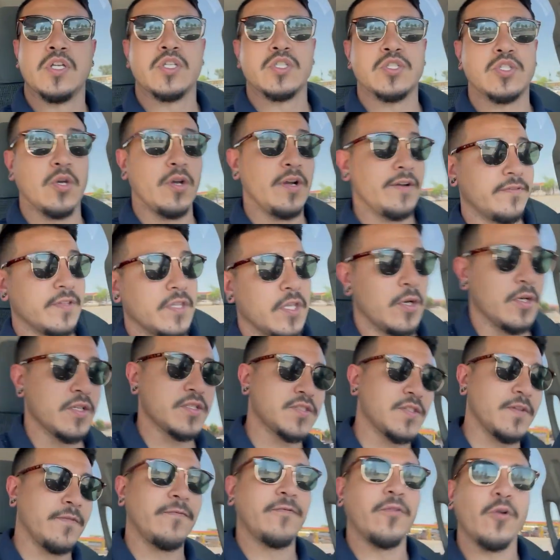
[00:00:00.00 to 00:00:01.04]
So even though it's
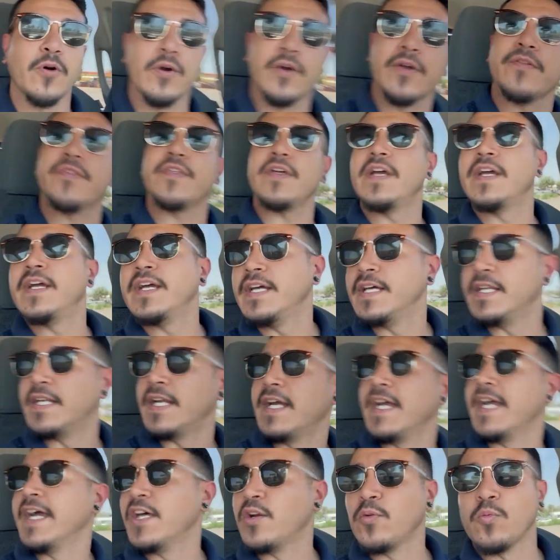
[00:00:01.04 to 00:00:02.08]
the 4th and I
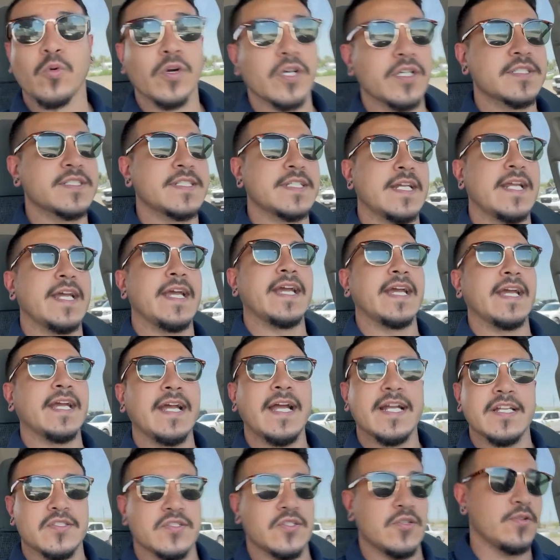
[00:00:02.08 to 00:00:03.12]
had work today,
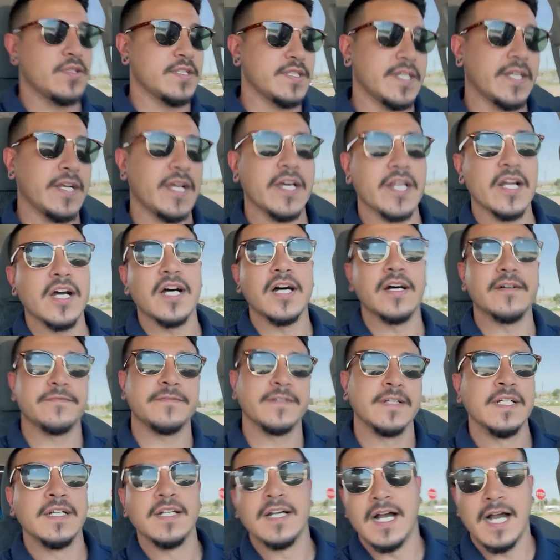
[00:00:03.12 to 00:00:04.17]
as soon as I got off,
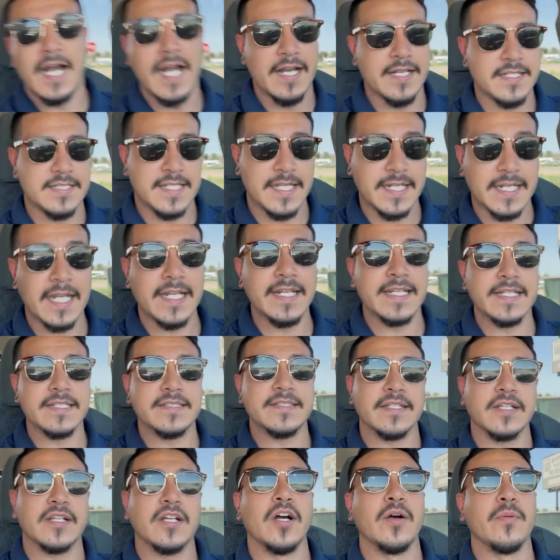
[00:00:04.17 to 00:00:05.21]
I was like, I need to
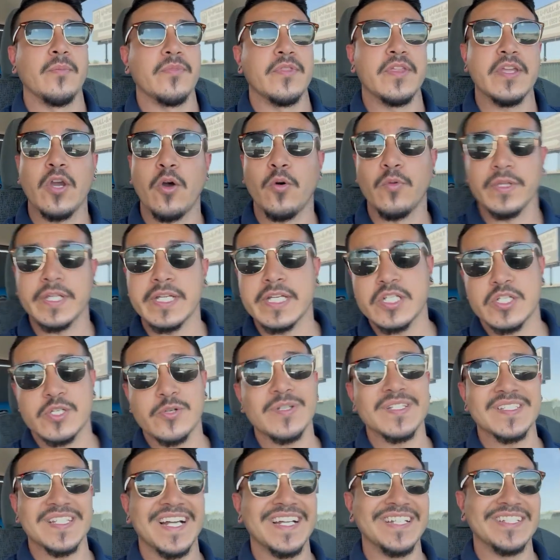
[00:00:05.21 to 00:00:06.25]
come. The only issue is
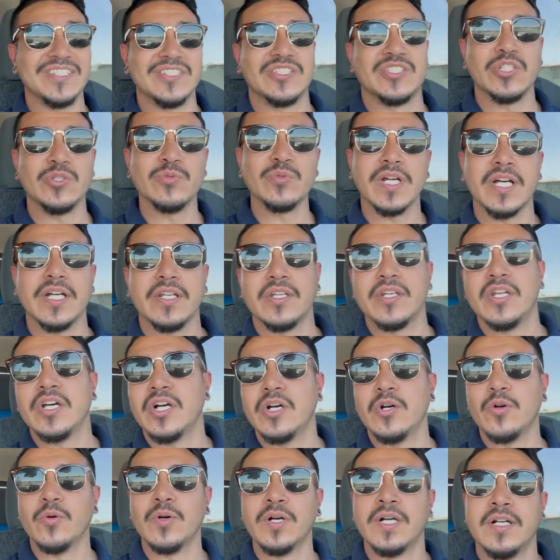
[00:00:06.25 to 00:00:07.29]
I do not
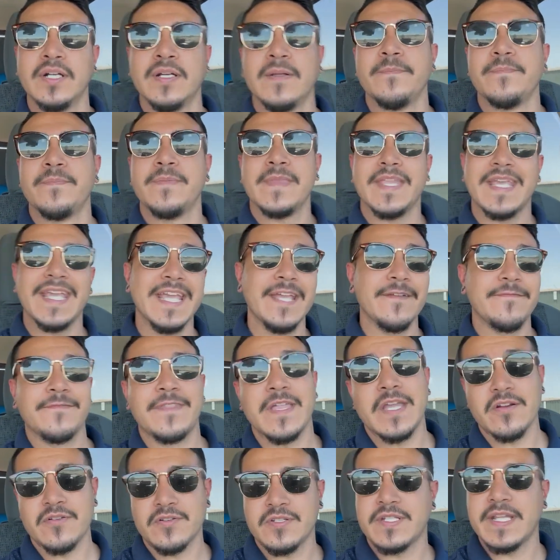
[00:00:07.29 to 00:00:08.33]
know if they
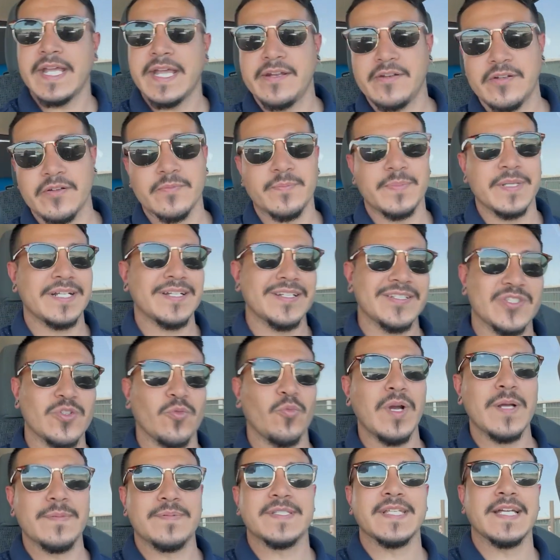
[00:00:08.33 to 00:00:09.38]
are standard because the
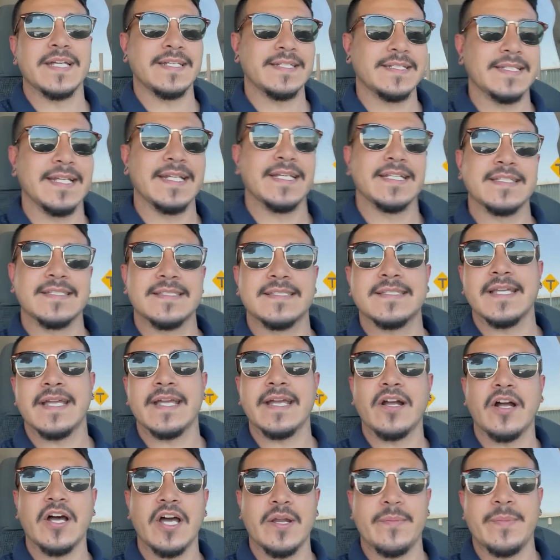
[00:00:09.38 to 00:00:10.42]
website didn't say
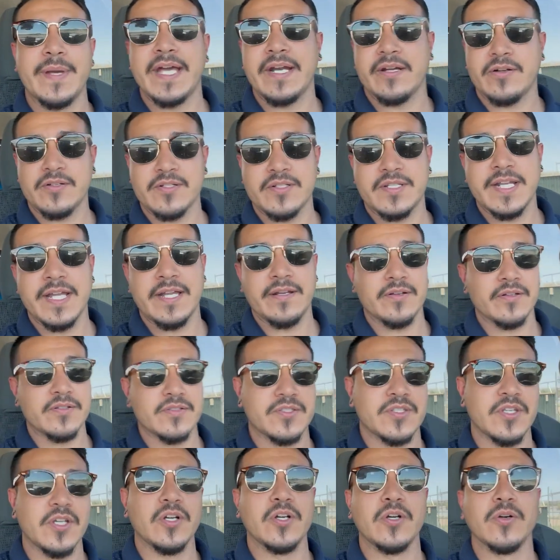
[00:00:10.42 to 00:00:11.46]
automatic or standard.
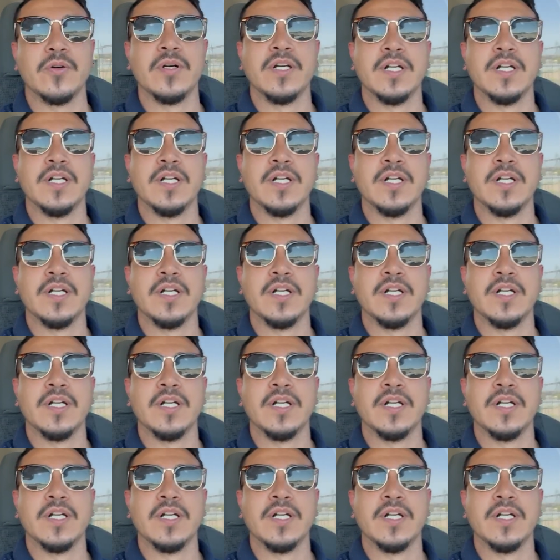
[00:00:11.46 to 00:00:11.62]
So